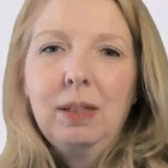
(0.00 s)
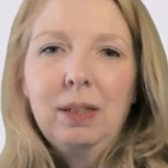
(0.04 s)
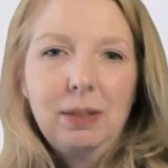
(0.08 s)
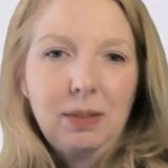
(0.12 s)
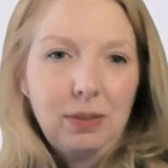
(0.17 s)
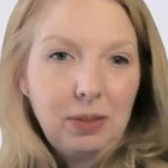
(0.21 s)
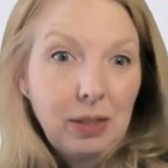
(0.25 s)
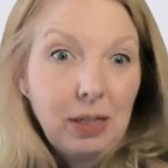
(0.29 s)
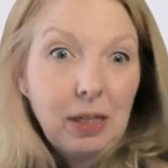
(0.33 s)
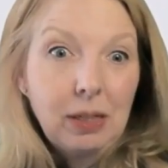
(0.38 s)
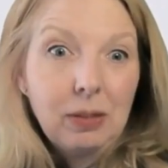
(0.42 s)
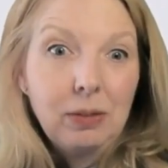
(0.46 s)

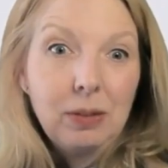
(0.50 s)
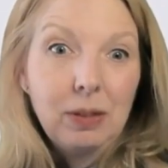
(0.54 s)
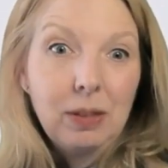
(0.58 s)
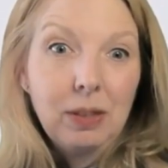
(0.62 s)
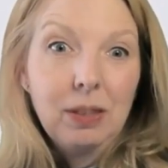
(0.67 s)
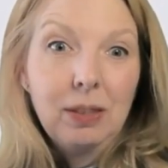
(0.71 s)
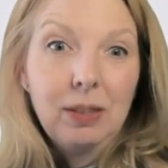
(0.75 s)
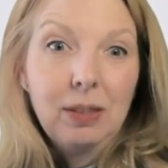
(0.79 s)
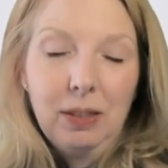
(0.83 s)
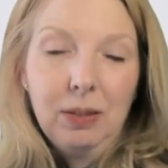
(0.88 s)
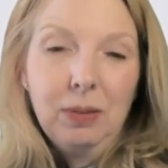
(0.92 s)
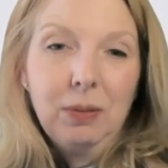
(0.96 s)

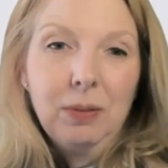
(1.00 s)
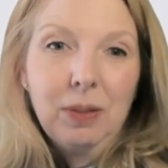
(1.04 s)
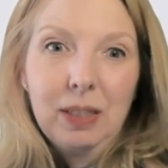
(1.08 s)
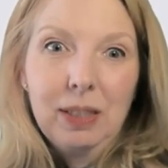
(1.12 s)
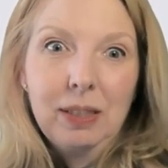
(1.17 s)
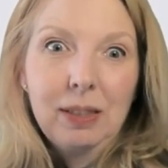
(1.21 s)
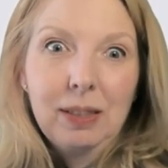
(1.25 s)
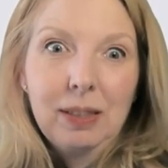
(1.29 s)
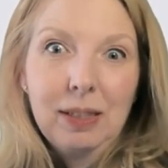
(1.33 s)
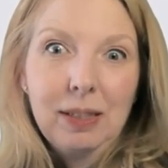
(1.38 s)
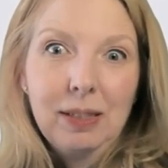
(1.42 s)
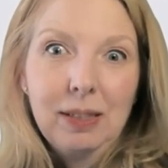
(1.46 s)
etc. I
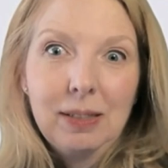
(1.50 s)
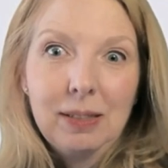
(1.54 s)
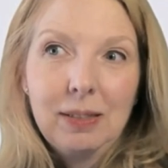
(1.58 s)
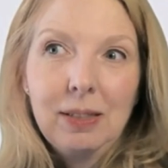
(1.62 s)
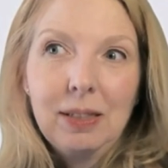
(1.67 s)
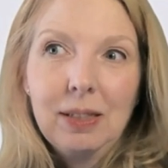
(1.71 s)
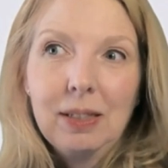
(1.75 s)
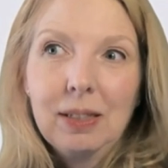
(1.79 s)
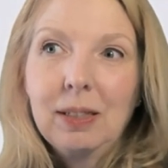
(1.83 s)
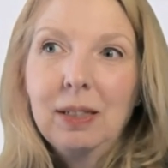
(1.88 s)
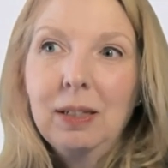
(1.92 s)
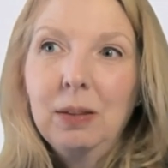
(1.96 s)
get kind of
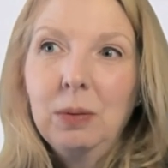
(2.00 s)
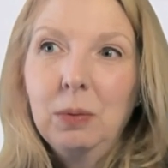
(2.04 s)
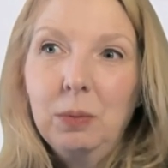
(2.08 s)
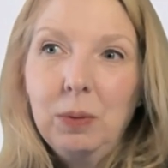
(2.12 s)
stuck.